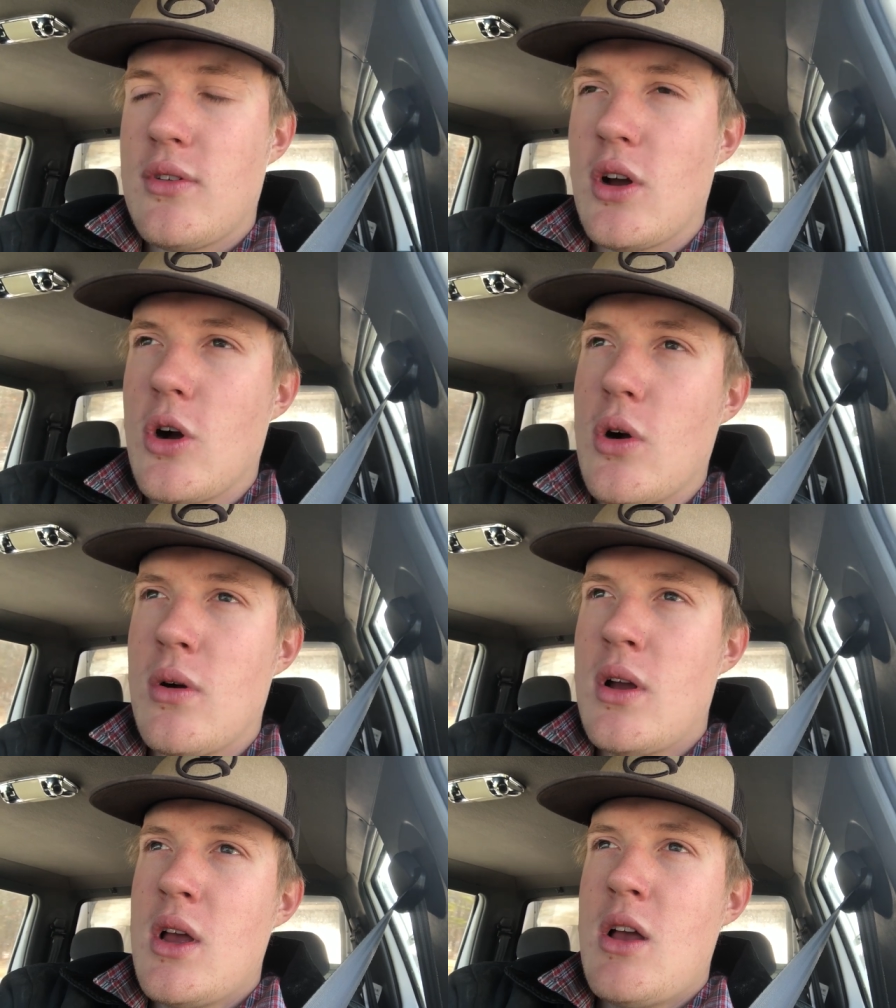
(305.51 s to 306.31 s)
So,
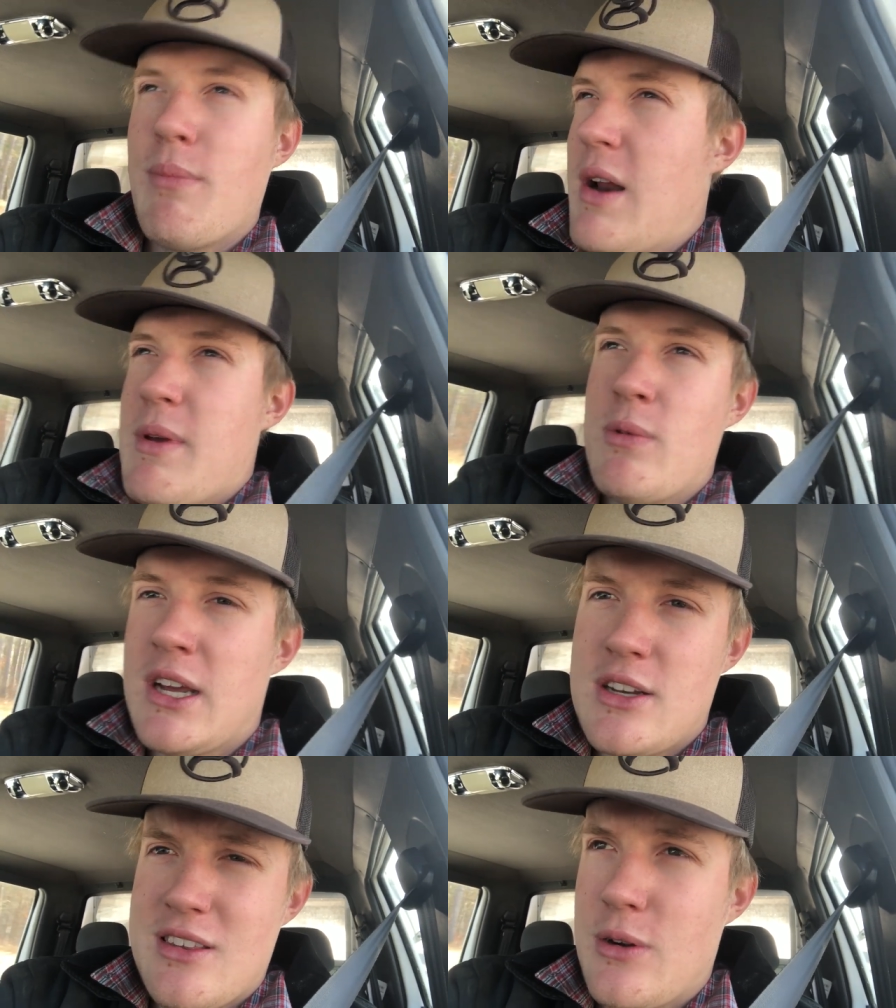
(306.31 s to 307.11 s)
but I mean, we
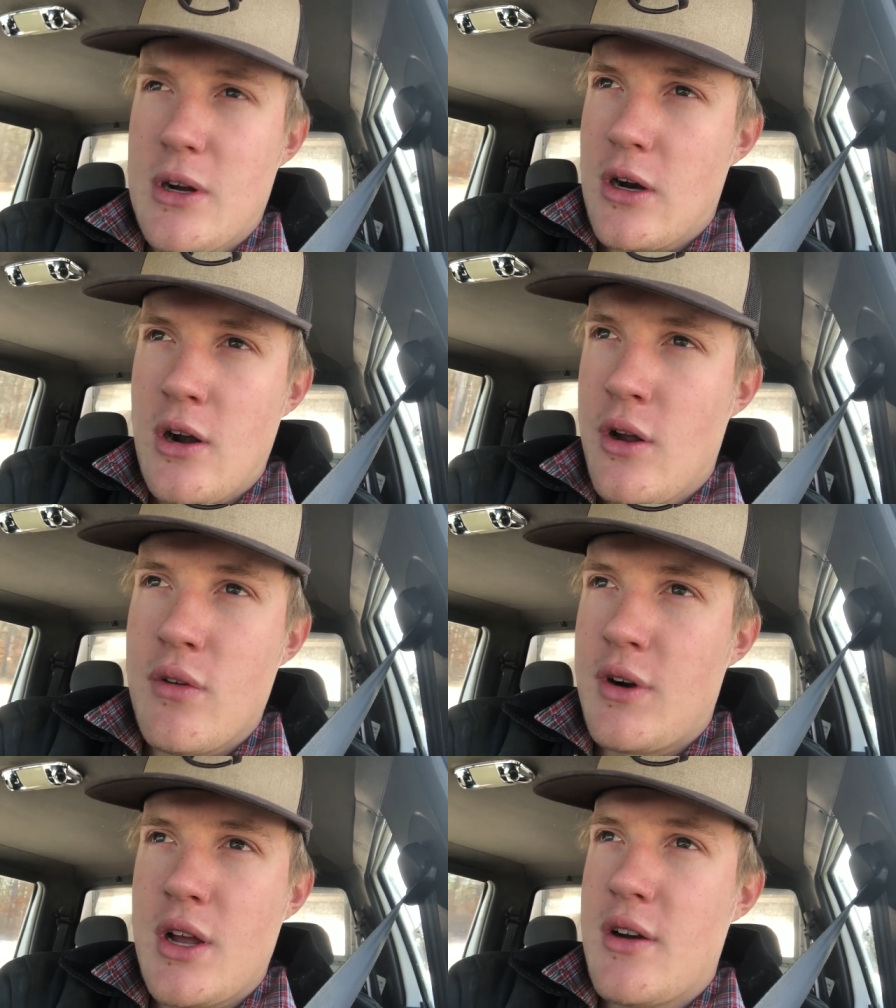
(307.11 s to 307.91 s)
could just throw a curtain
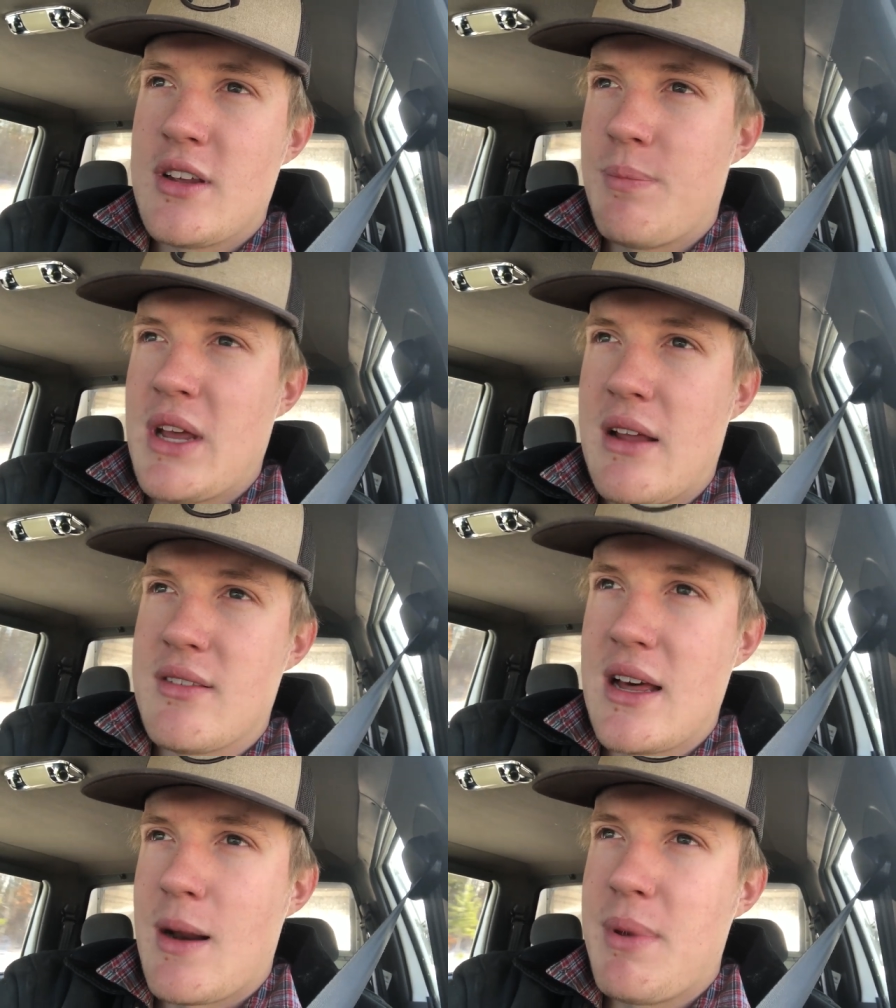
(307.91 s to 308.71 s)
over it or something. It's
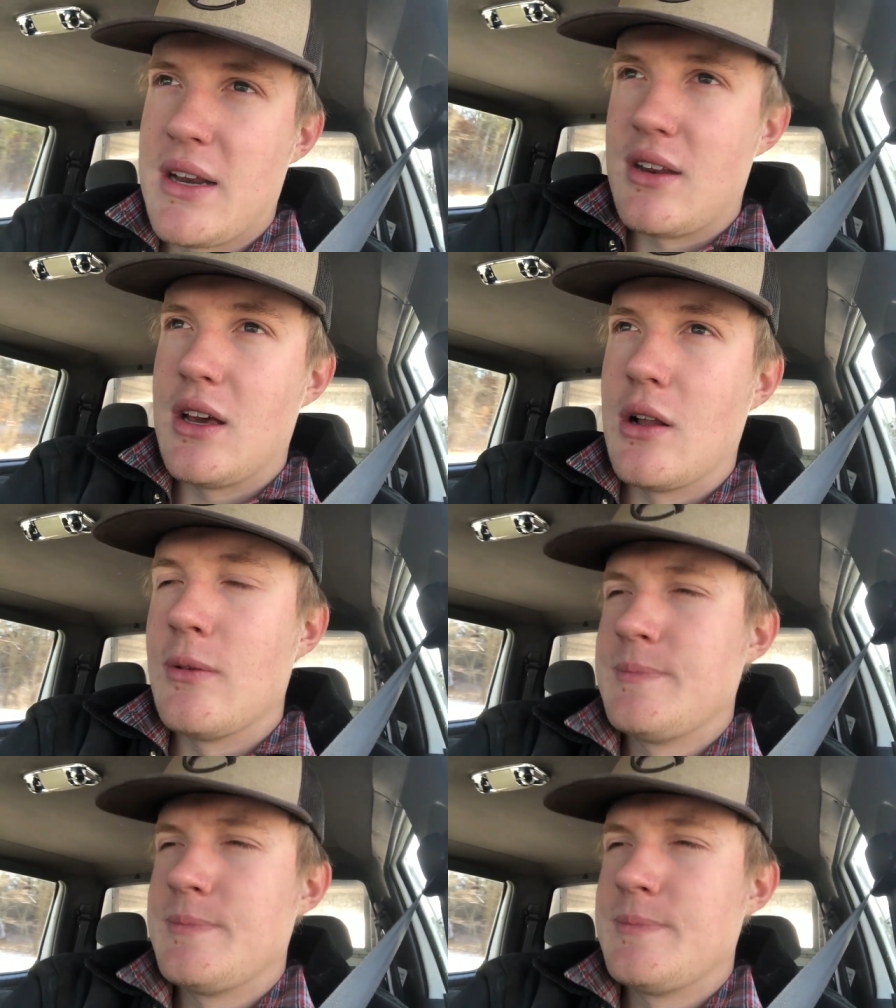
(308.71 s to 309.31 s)
not a big deal.